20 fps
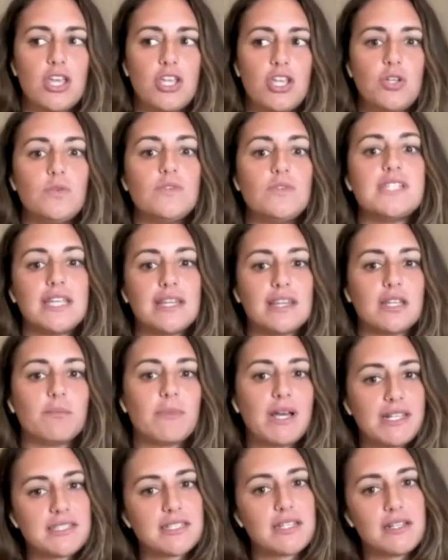you did the
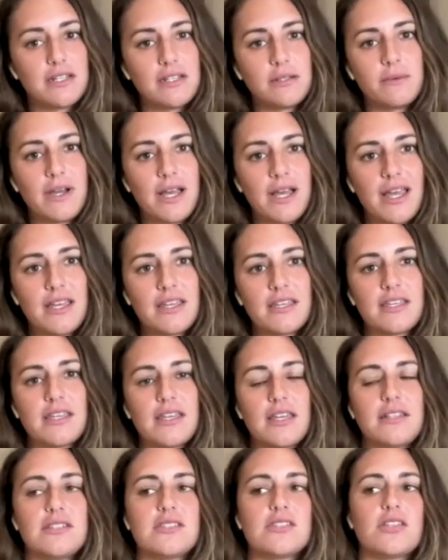masculine work.
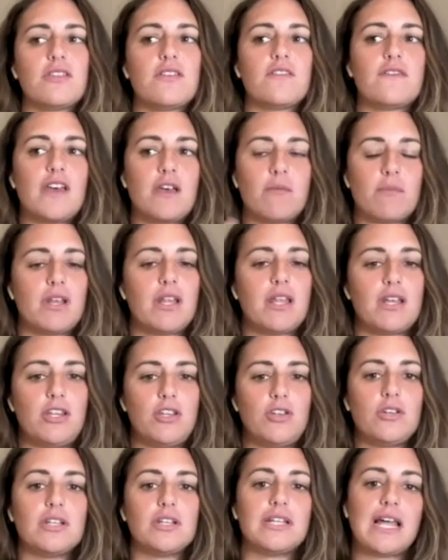And so the feminine,
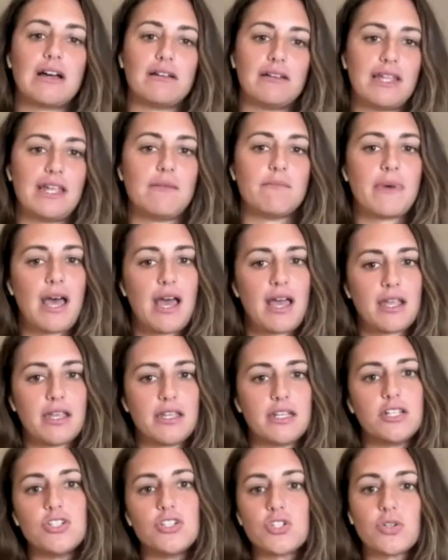you could now lean back
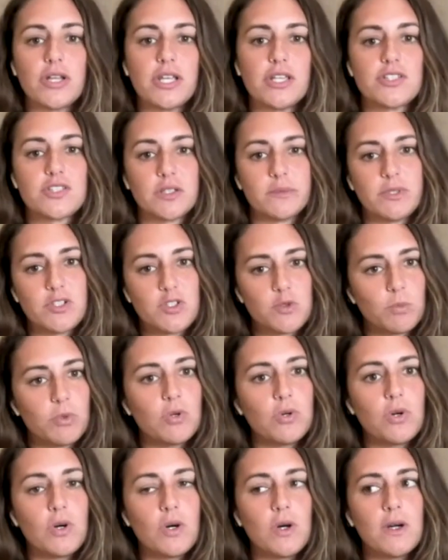and enjoy it so much
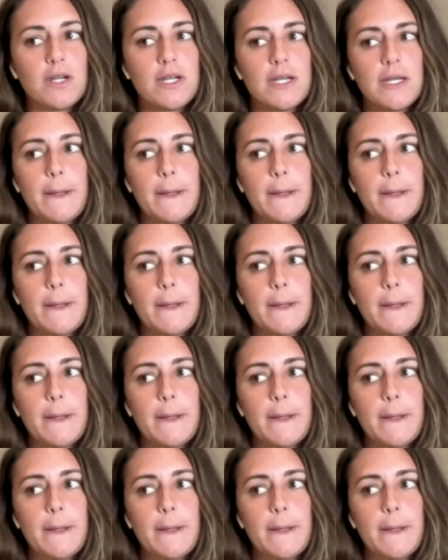more.